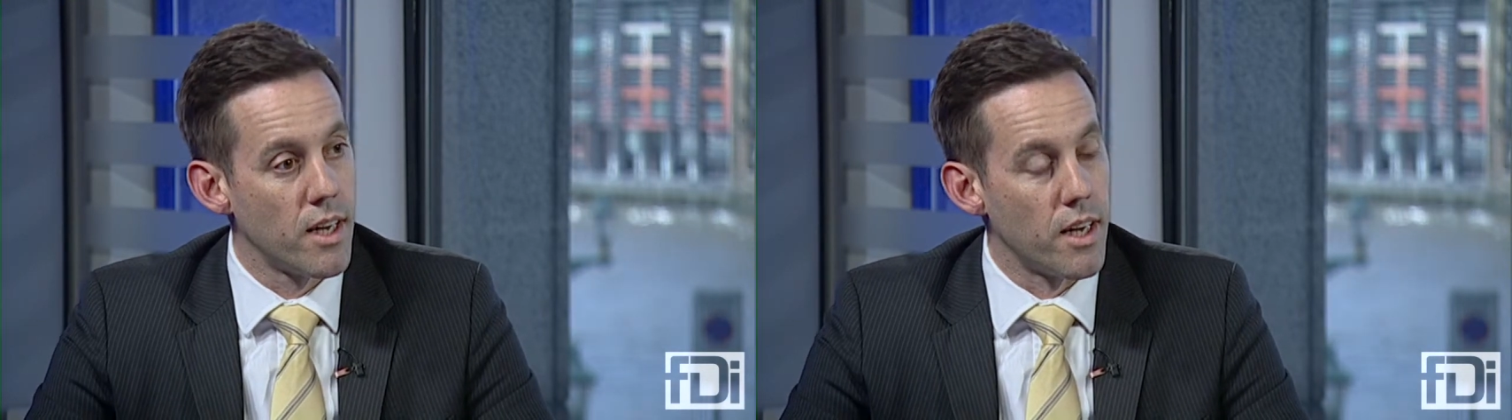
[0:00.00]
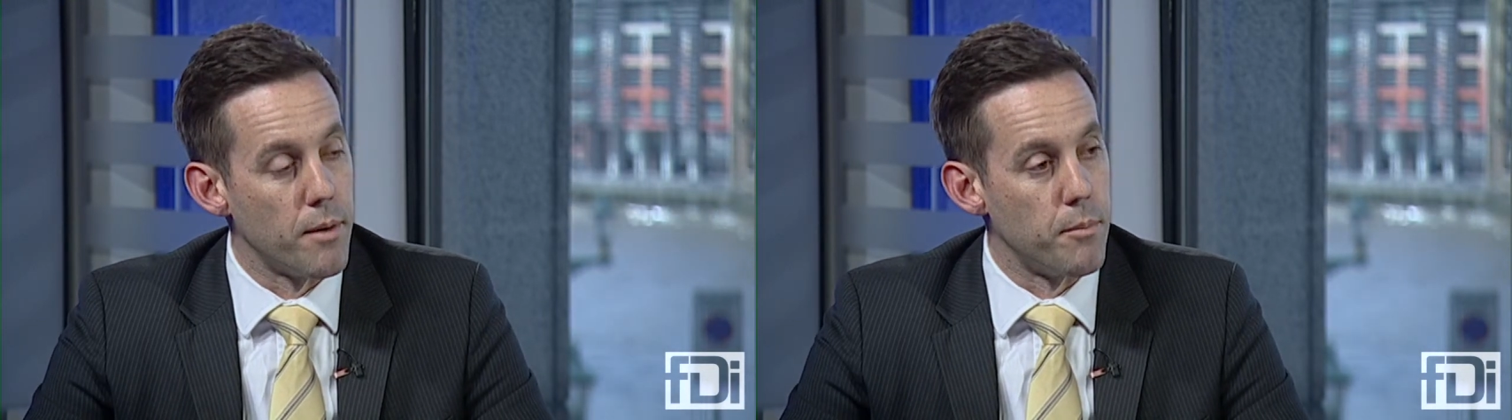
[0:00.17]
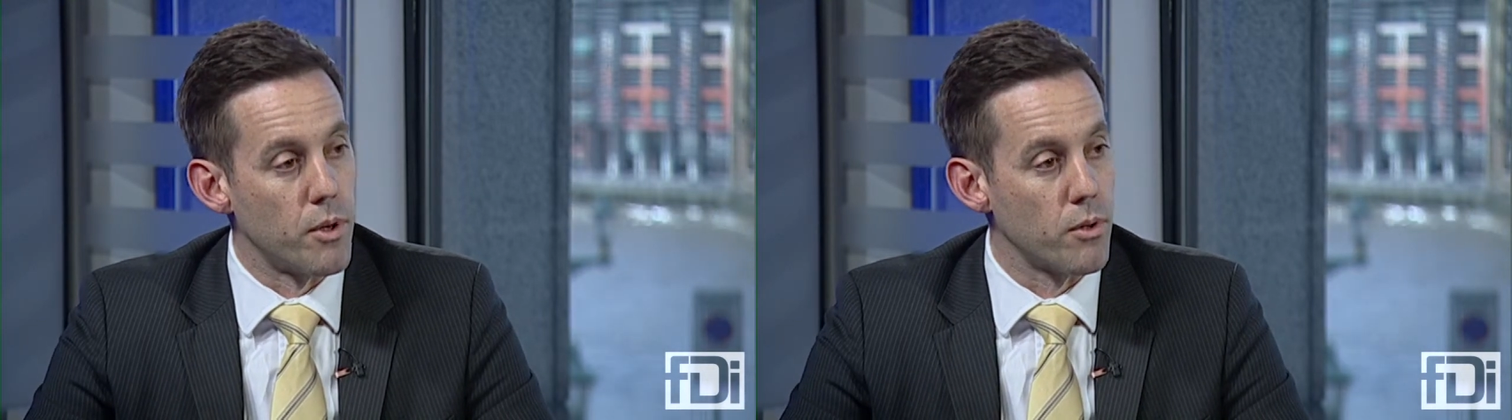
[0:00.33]

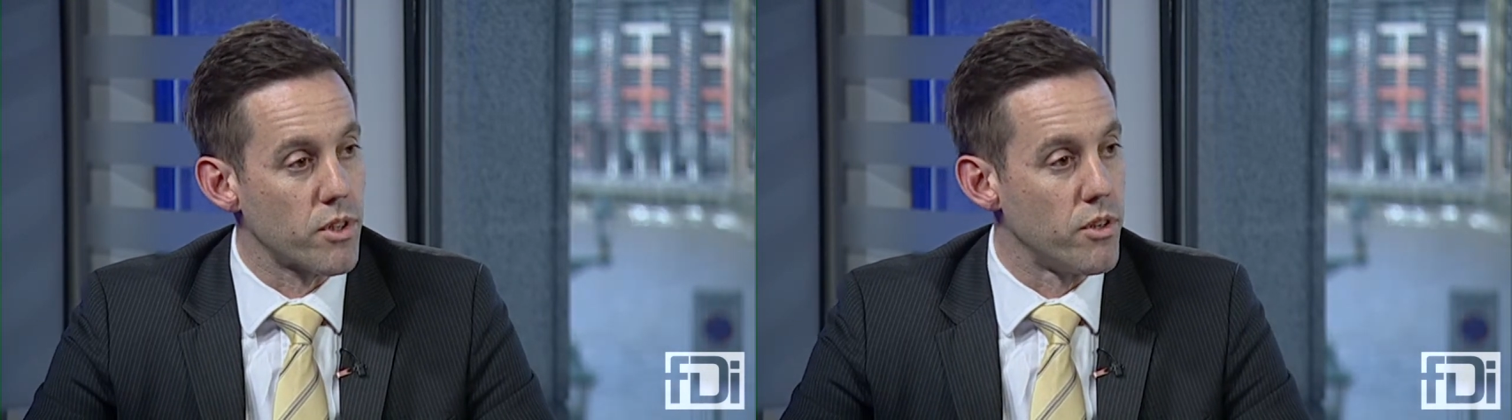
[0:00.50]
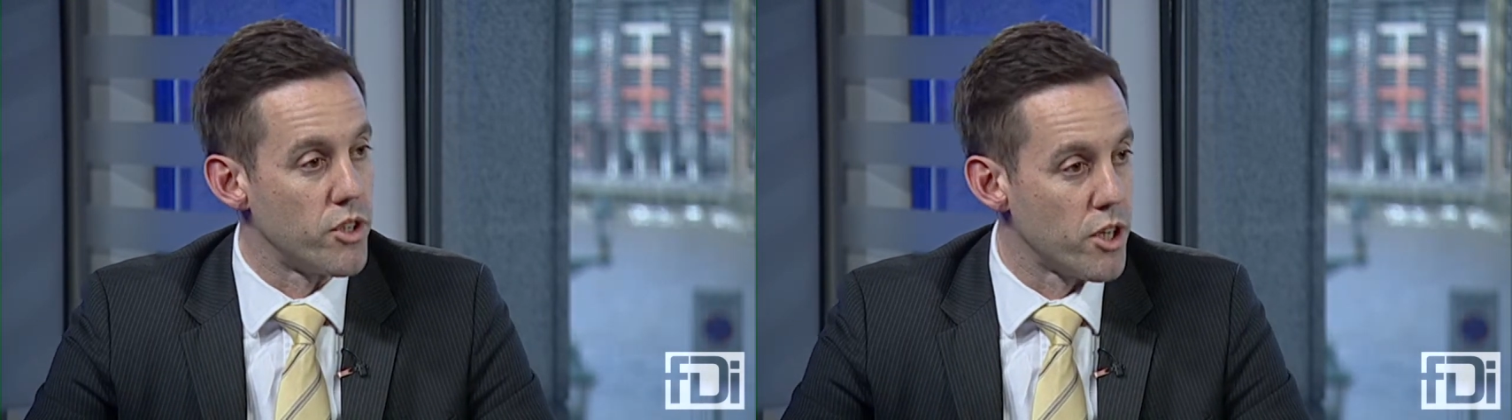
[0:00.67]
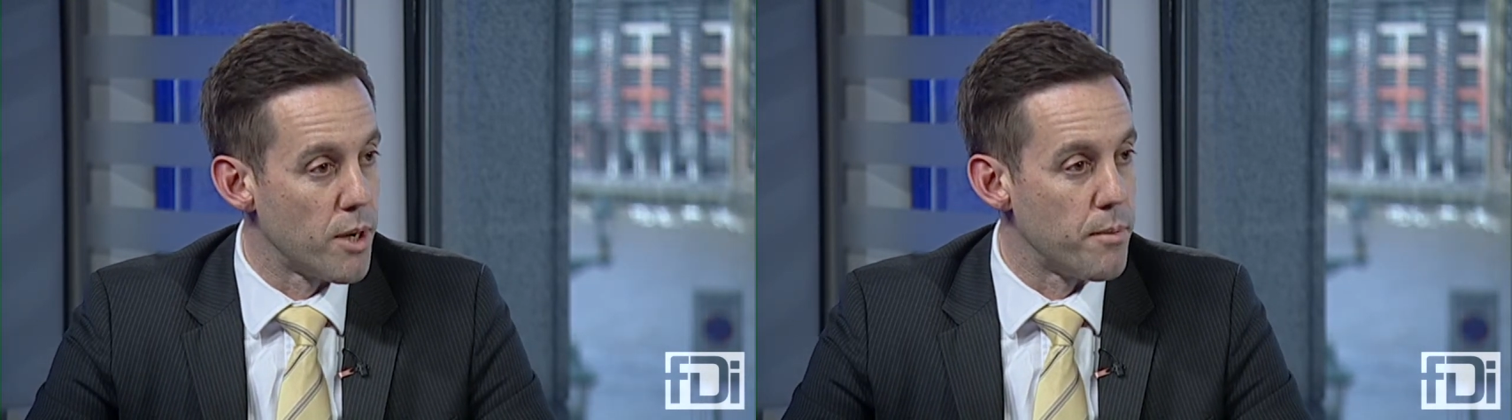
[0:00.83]
but also
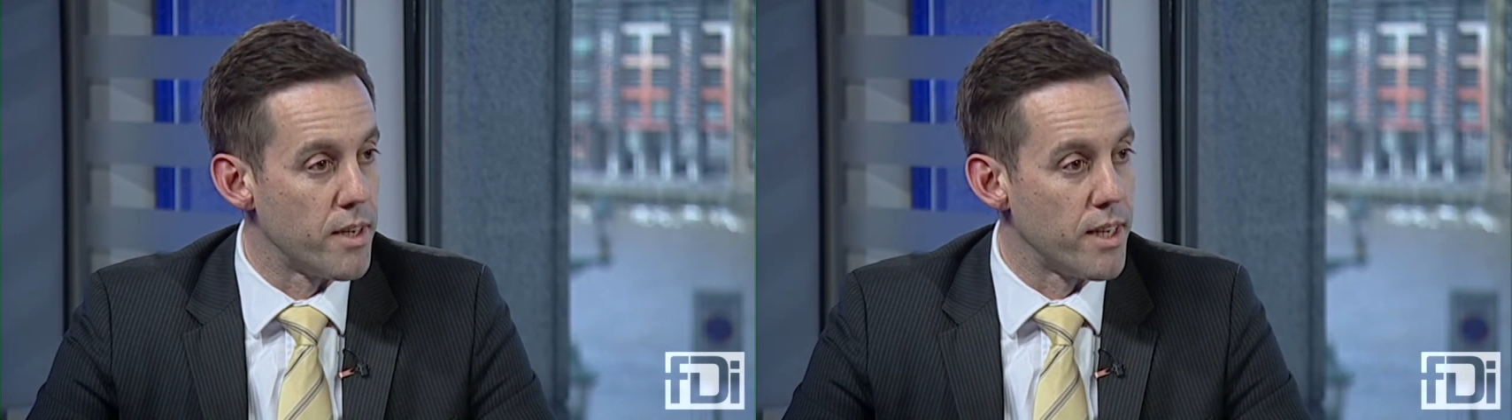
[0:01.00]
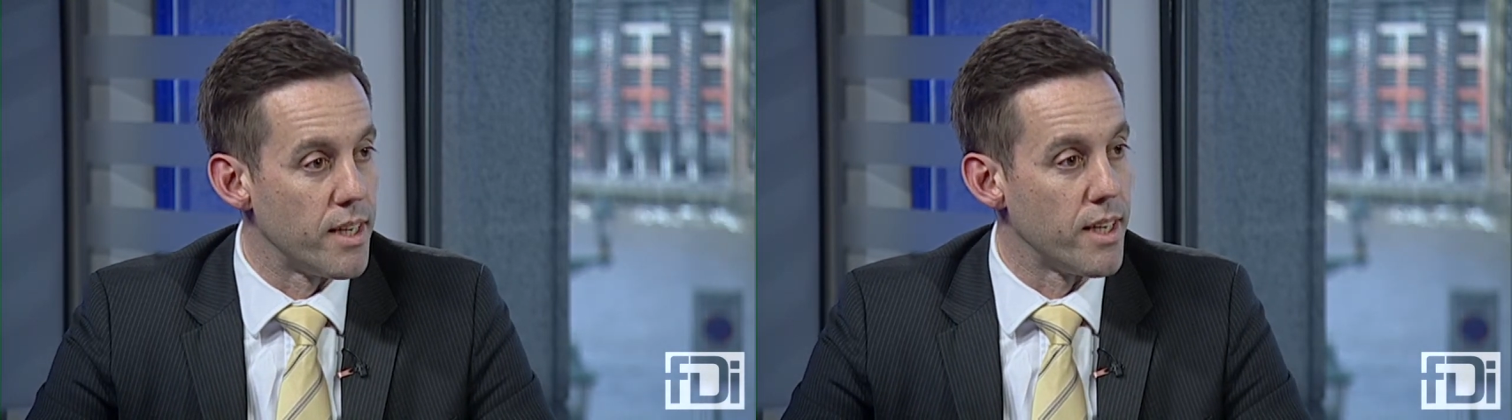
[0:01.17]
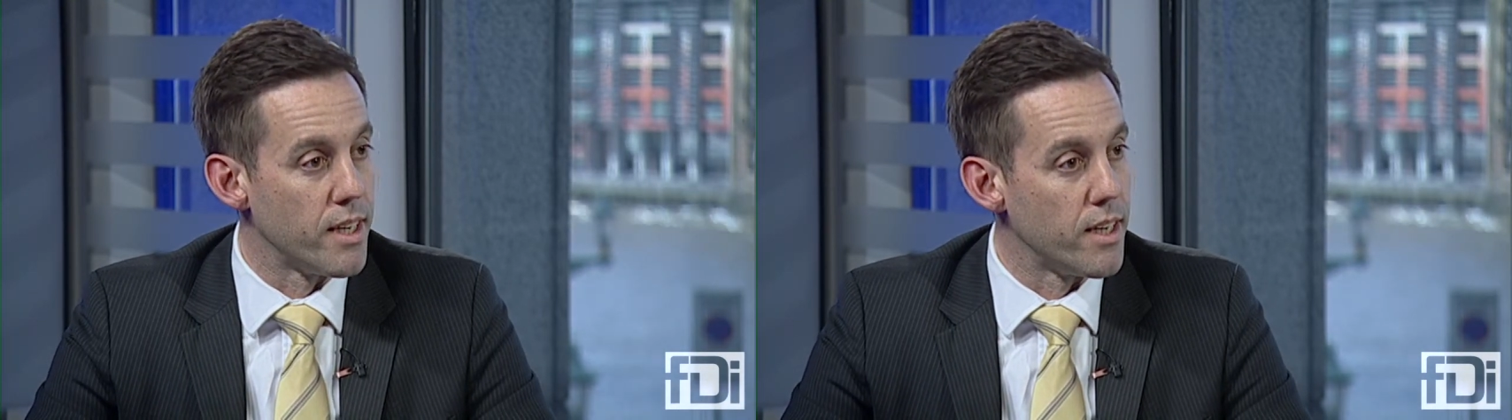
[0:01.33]

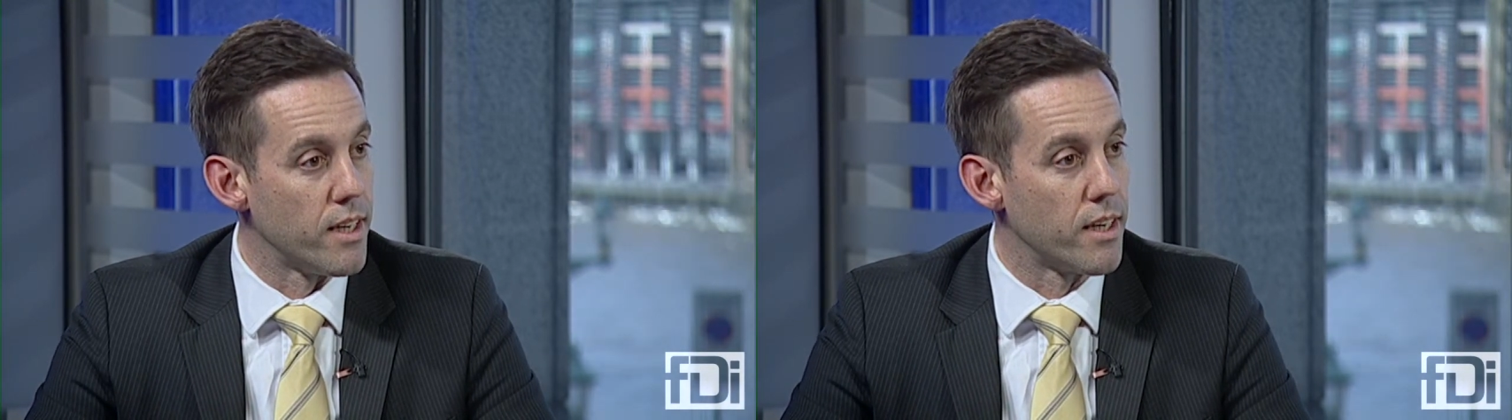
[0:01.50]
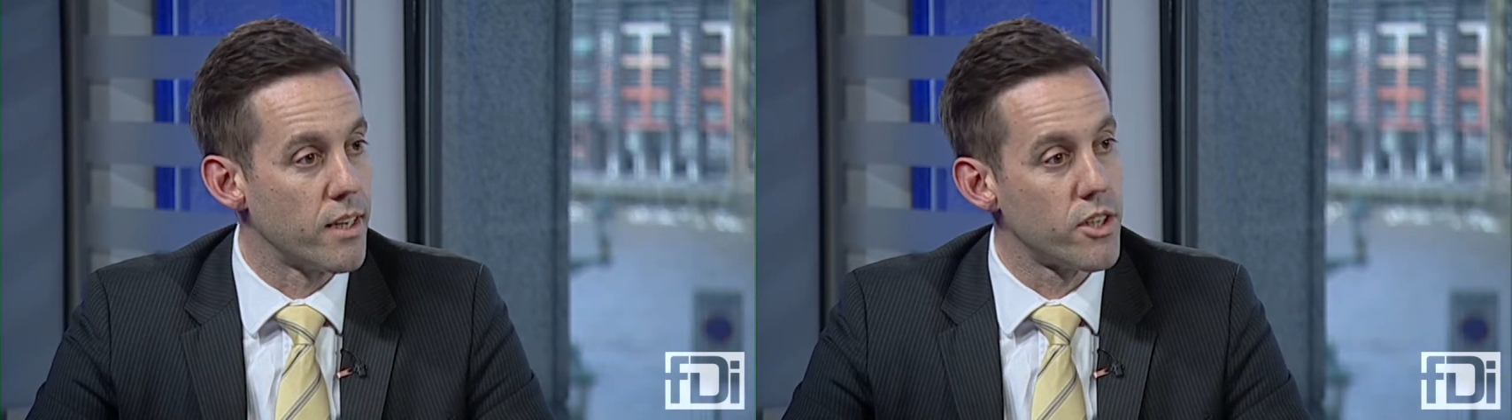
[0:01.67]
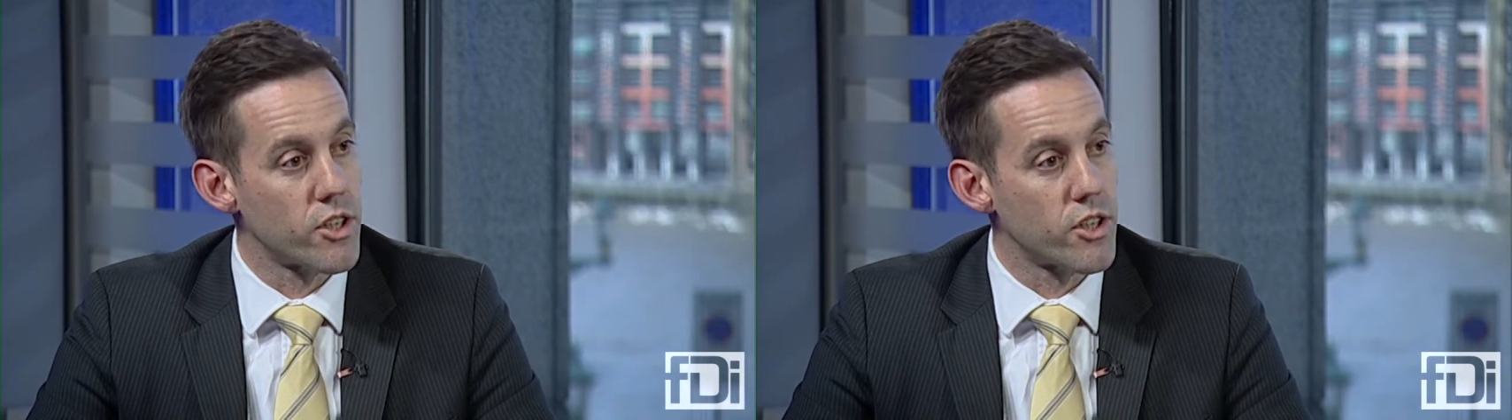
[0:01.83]
Germany, India,